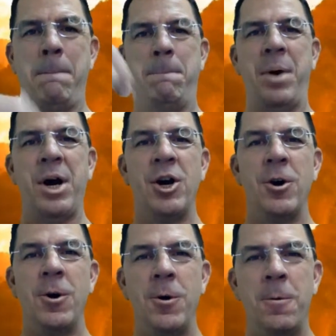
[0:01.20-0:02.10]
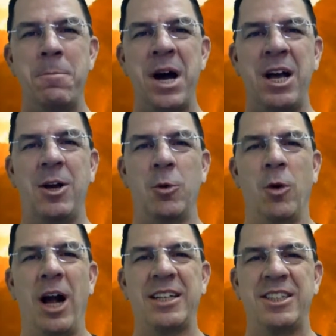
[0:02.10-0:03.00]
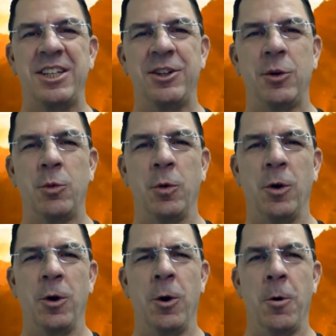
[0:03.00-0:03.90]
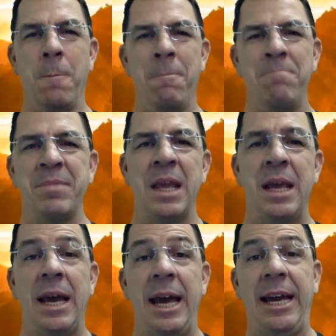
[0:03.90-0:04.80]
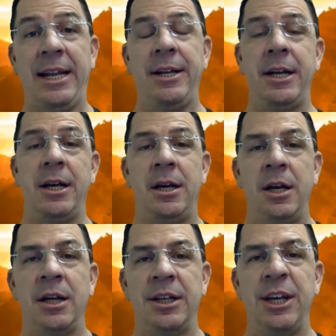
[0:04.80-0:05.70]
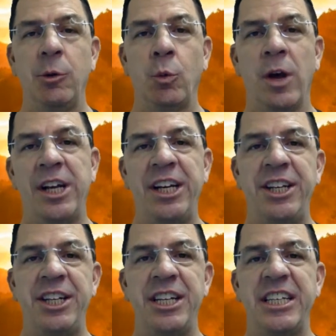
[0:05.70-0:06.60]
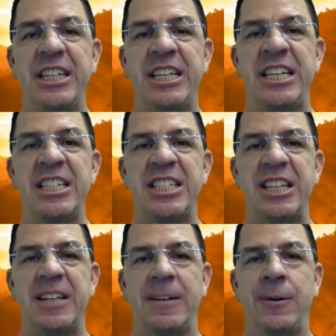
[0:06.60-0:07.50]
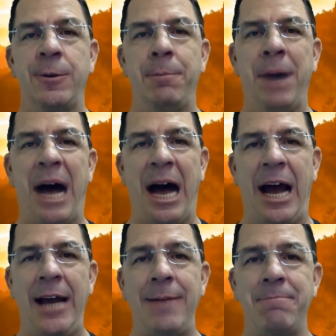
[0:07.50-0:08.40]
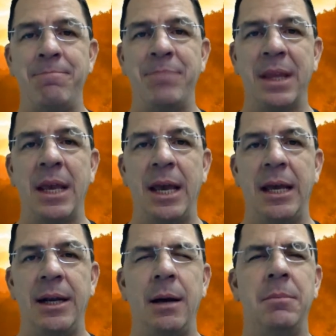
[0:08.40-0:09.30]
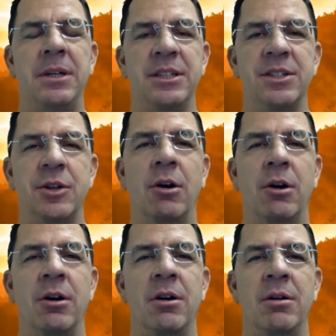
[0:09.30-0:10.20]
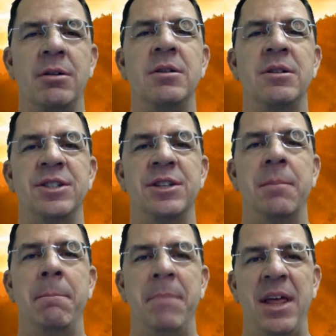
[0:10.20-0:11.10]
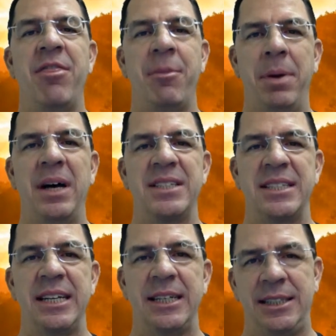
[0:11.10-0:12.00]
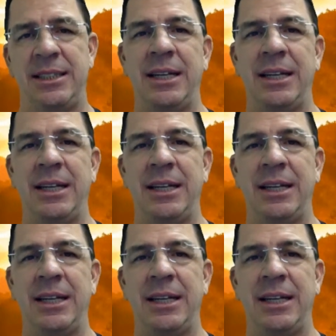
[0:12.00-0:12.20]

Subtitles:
Boom, rocks in the room. And get ready to kiss it goodbye. And I'm going to start some myth busting